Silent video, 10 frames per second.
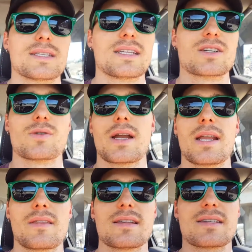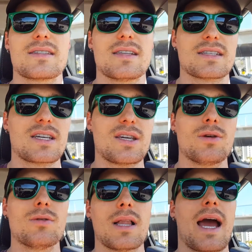is it's creating this
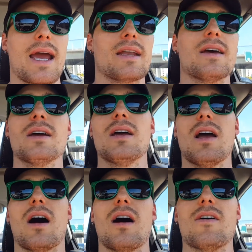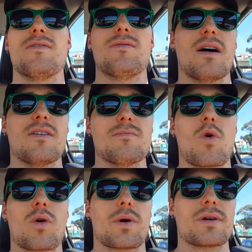cue line of
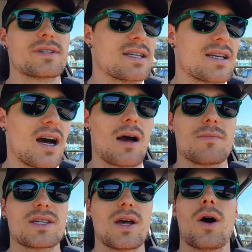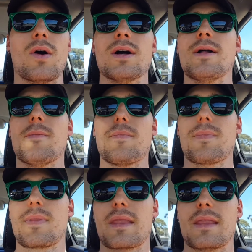more words to come. So
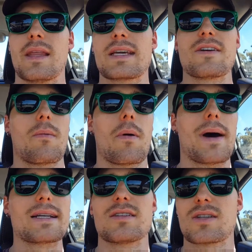like if I'm about to